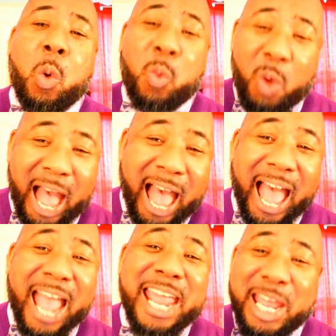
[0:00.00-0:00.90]

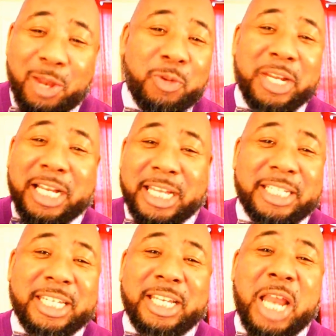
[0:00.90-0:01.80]
why Hillary
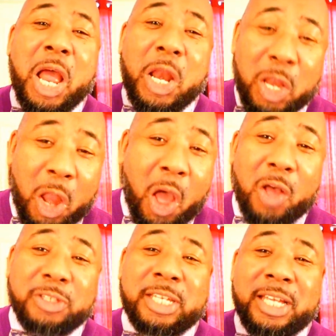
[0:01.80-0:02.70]
Clinton
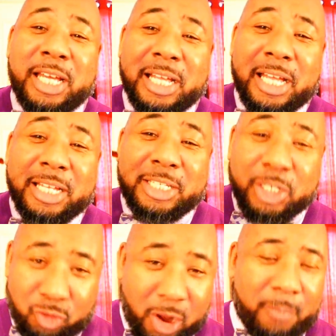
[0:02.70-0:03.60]
lost
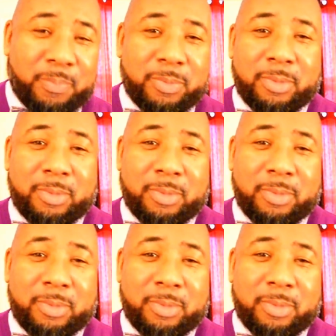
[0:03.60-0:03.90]
to Trump.